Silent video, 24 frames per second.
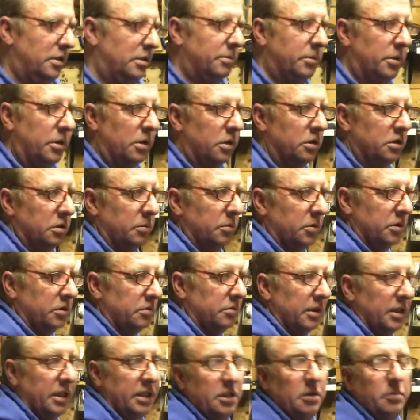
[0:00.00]
because I wasn't
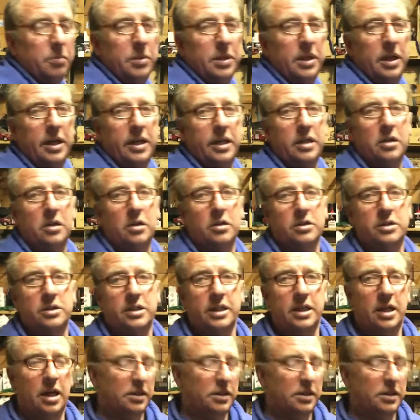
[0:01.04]
really up to any RC